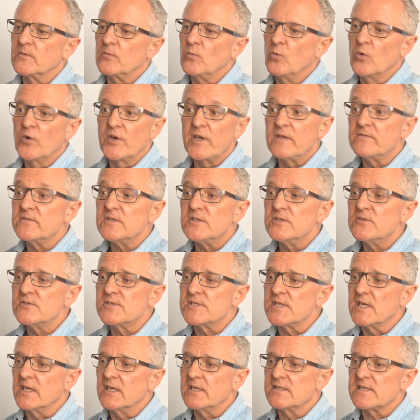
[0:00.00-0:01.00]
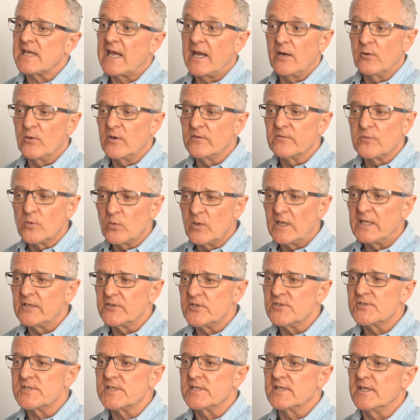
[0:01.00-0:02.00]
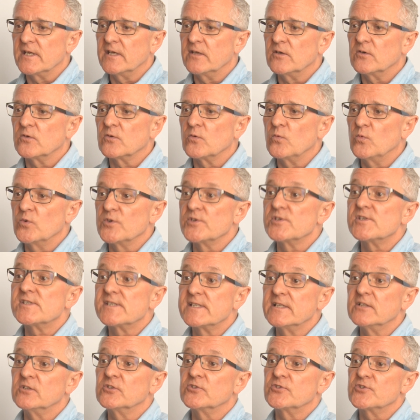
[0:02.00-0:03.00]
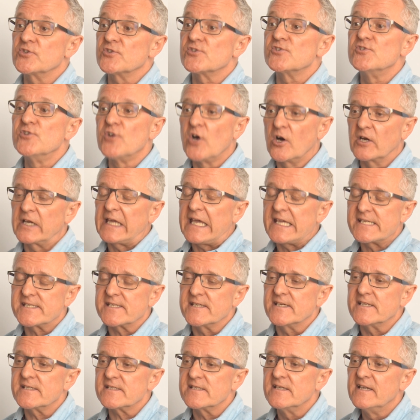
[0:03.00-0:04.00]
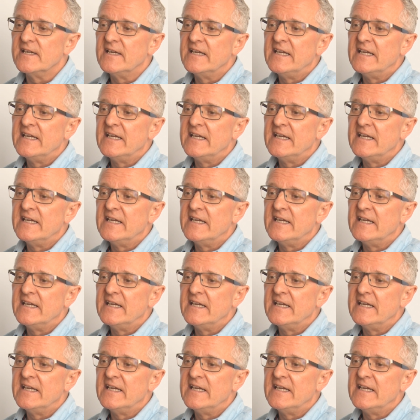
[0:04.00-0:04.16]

whatever you did, however well you did it, would still just not get it.